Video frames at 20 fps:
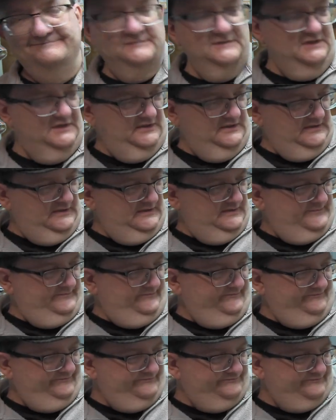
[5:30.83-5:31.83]

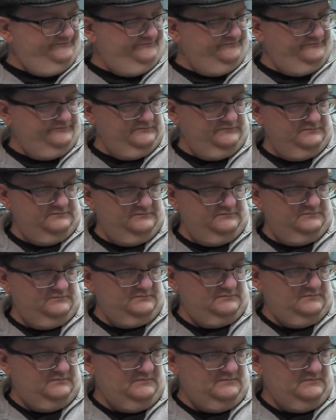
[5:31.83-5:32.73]
No one is speaking in this clip.